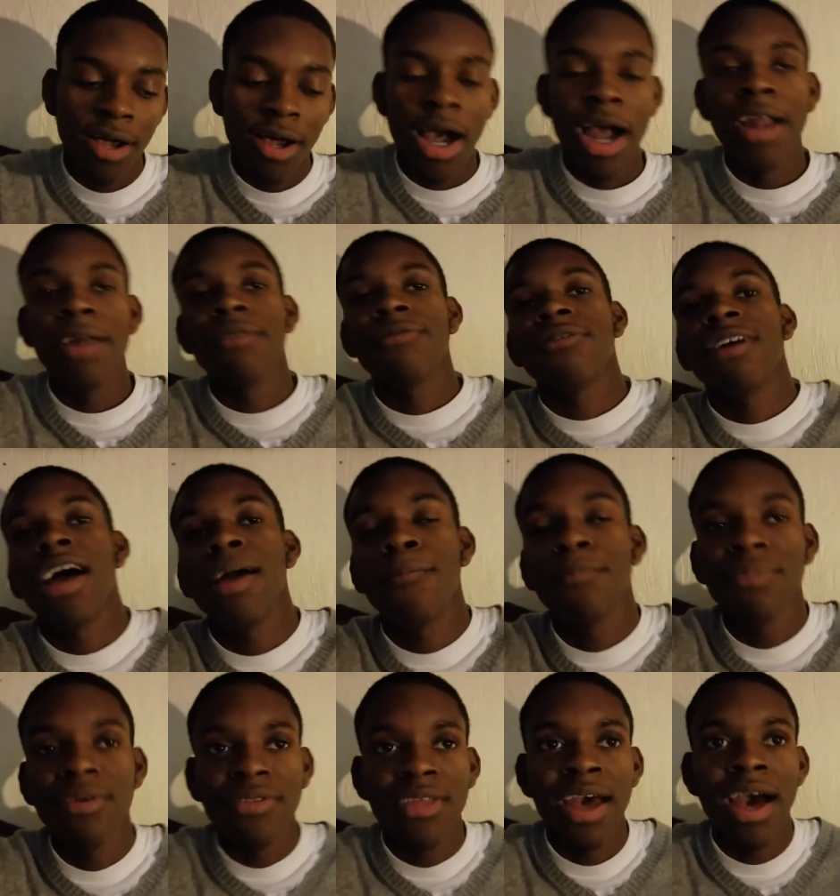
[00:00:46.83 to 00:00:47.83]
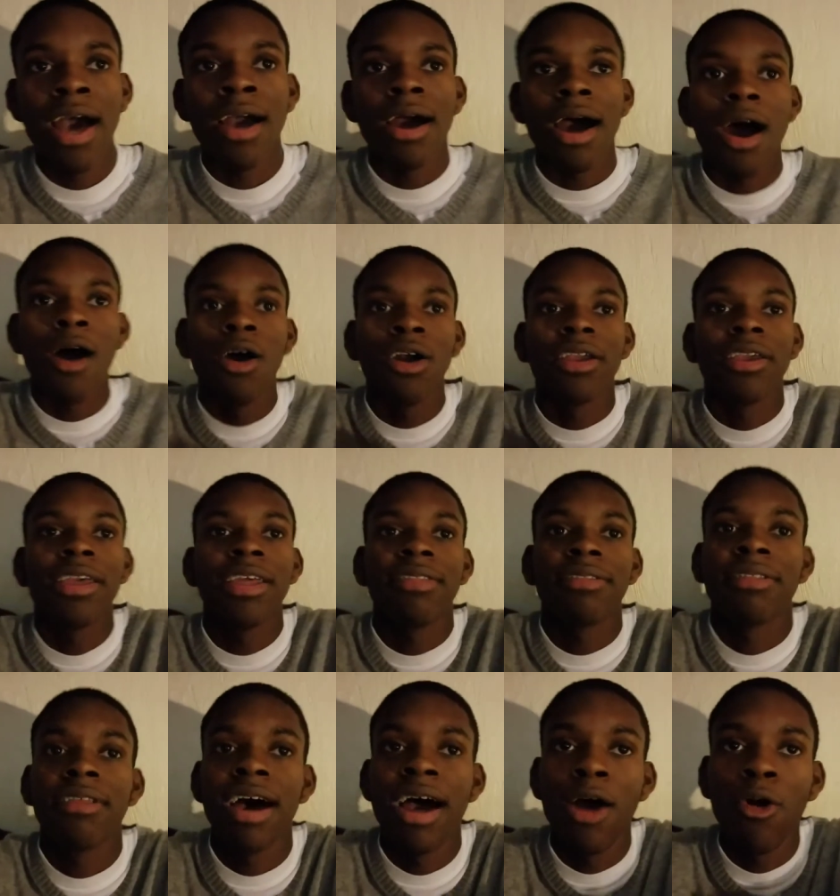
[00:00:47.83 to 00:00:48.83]
I typed that I'll
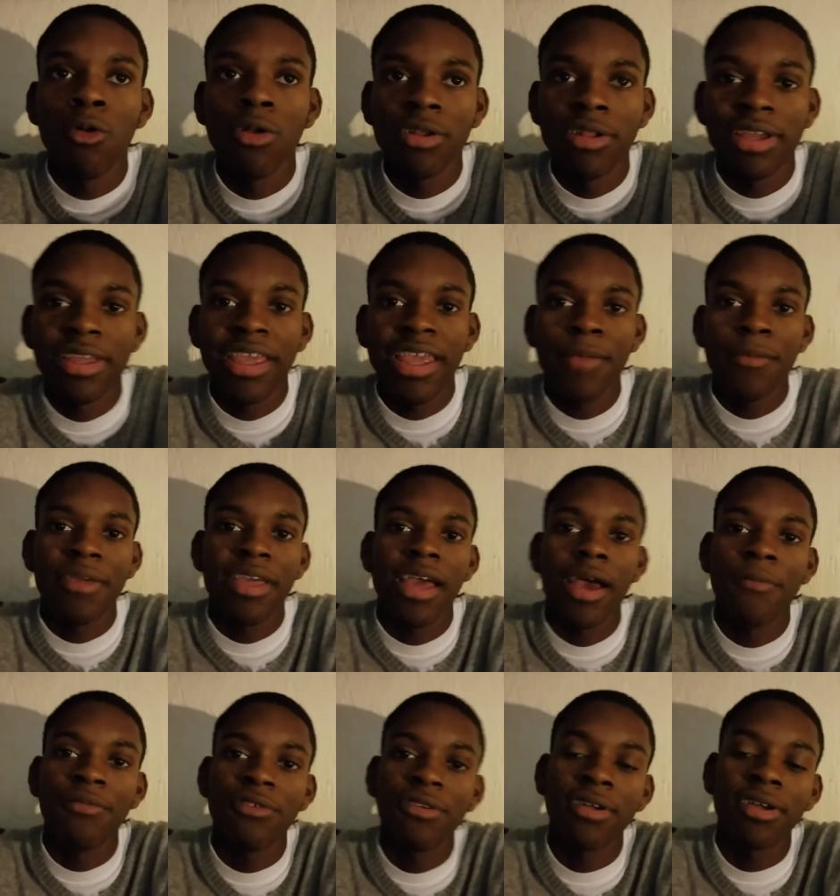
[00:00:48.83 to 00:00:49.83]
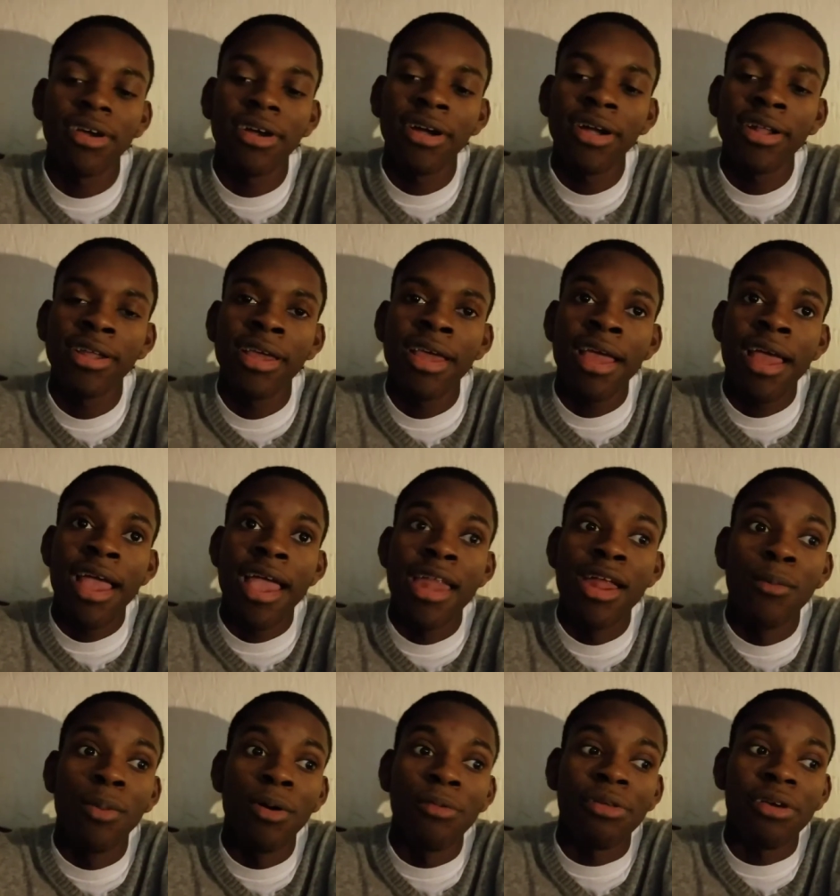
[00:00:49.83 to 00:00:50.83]
get, I ordered a game capture card, and
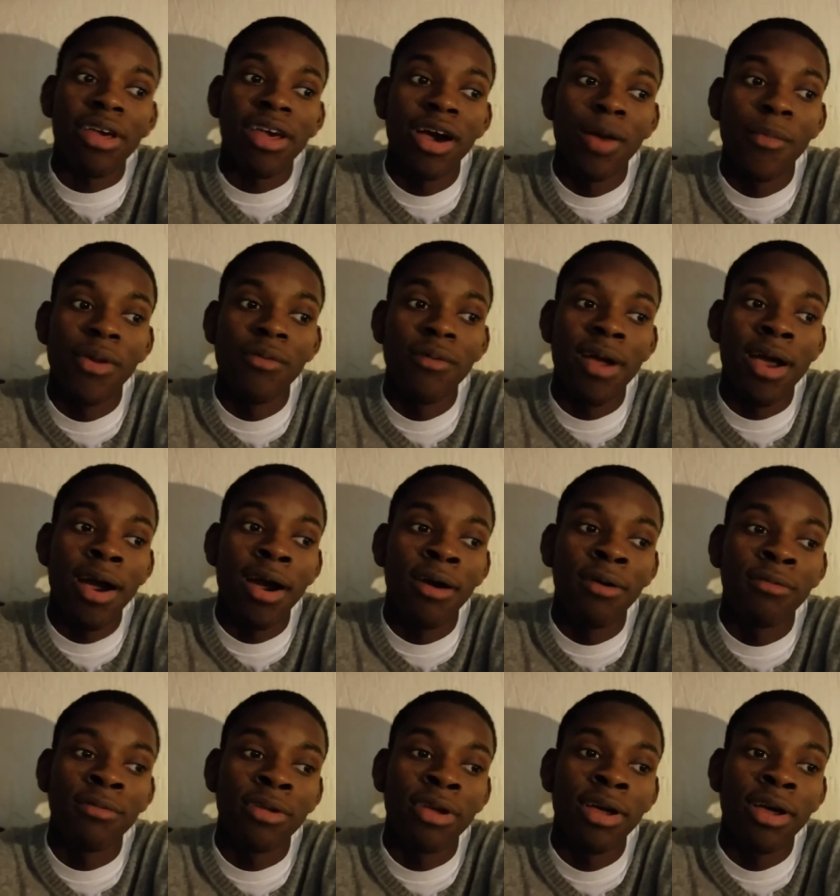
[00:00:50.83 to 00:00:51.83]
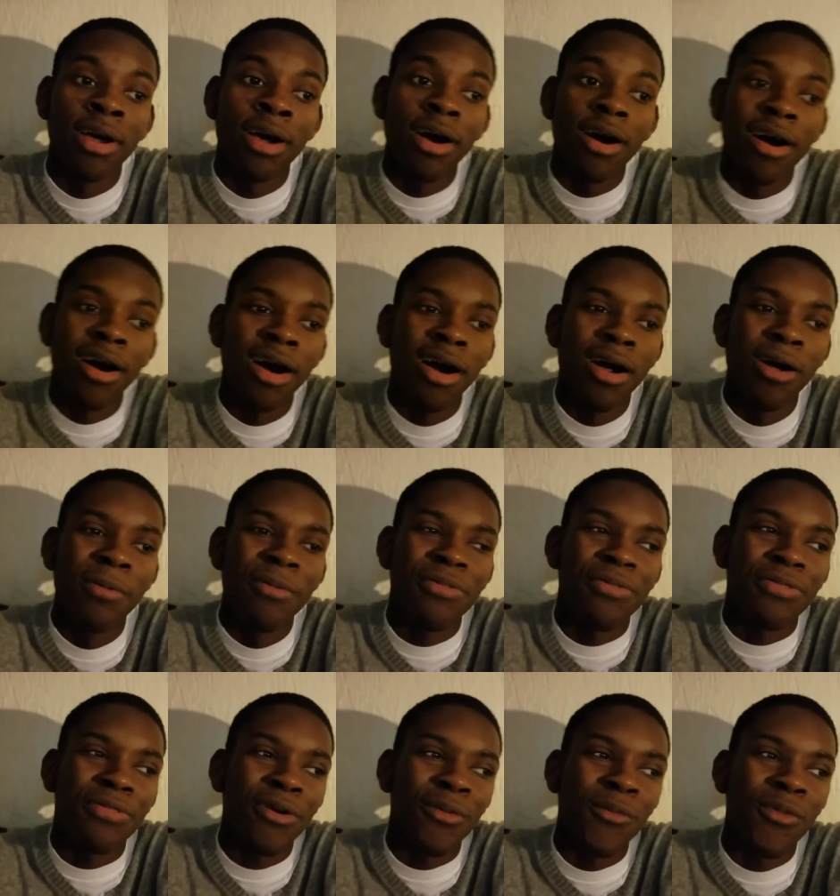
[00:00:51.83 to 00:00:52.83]
it'll probably come around um,
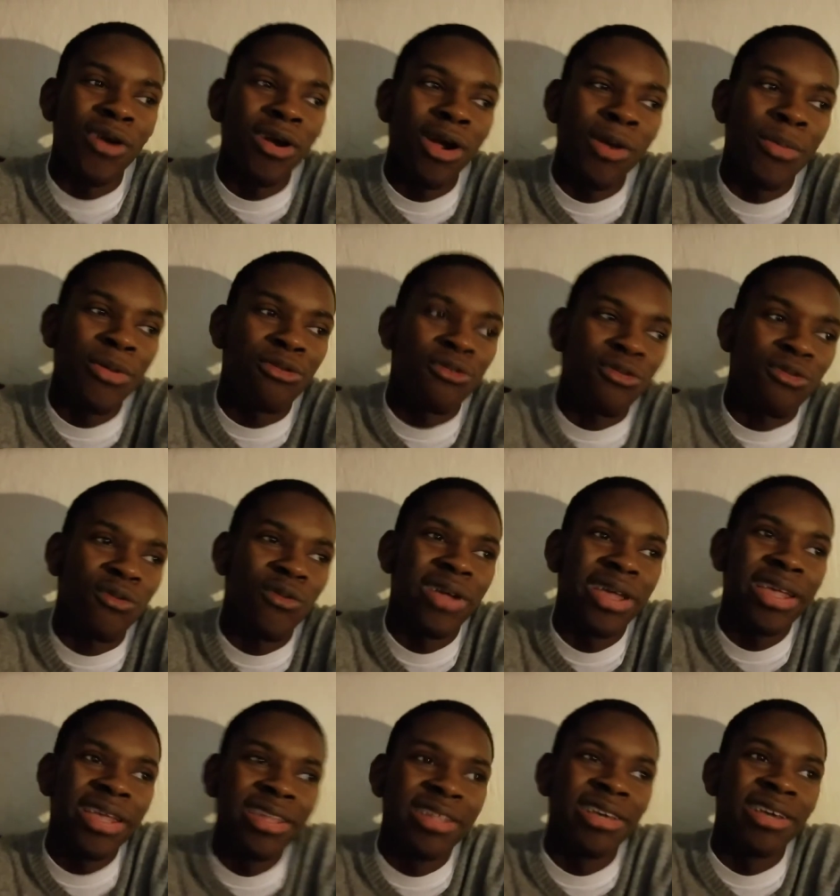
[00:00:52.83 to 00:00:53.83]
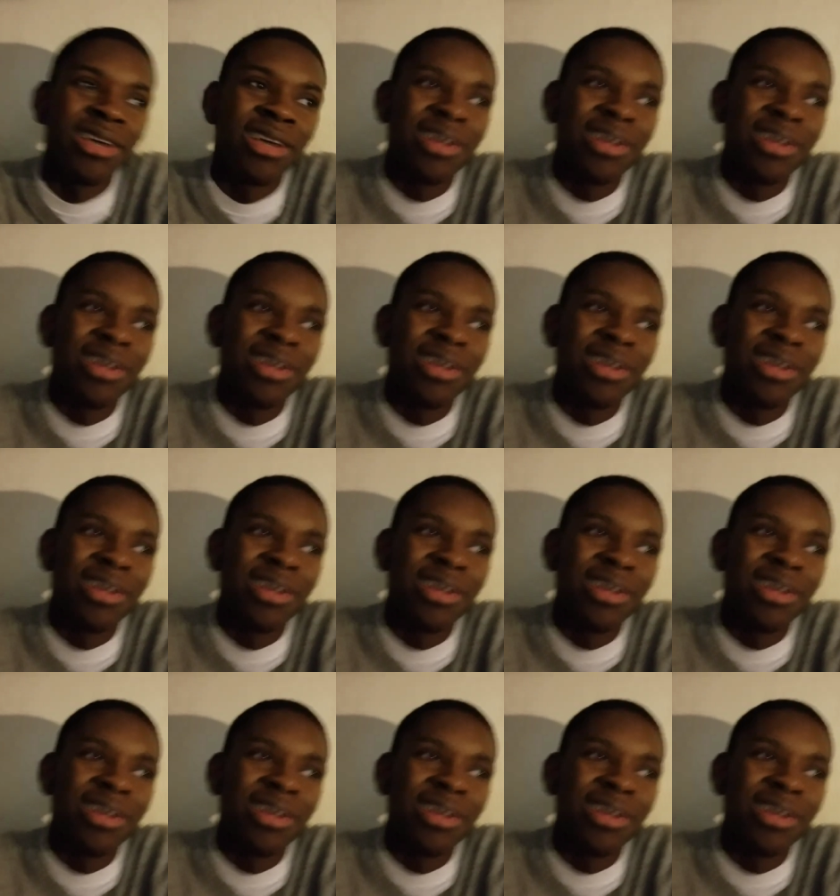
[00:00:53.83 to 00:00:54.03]
somewhere between